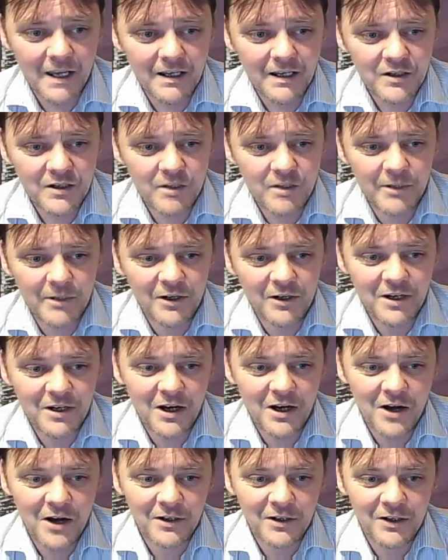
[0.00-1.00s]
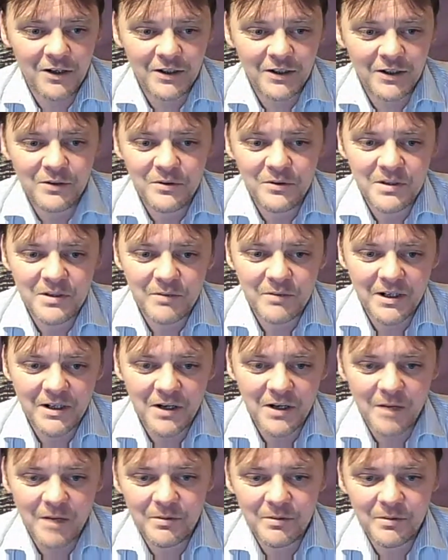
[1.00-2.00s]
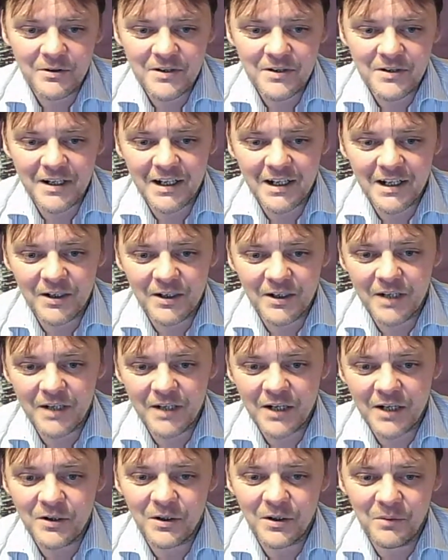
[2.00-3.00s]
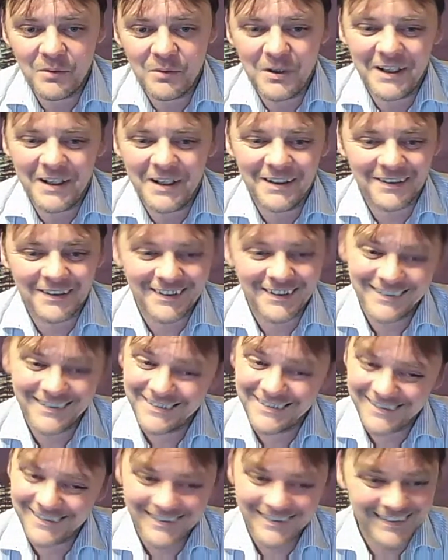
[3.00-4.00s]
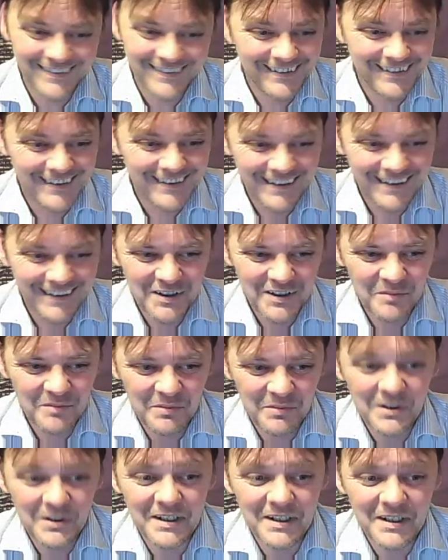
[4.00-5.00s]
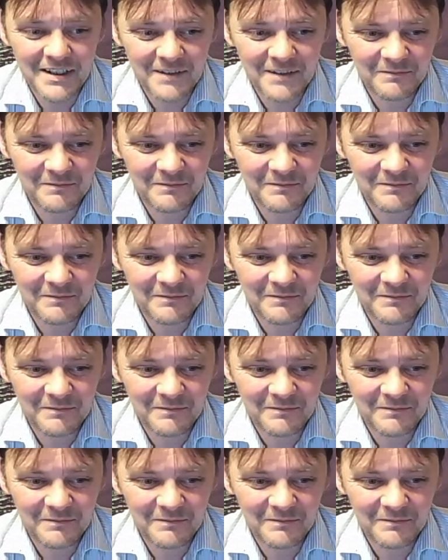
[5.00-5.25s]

Tommy Knocker, online course to be a cop, does it include a colour wheel? Good point.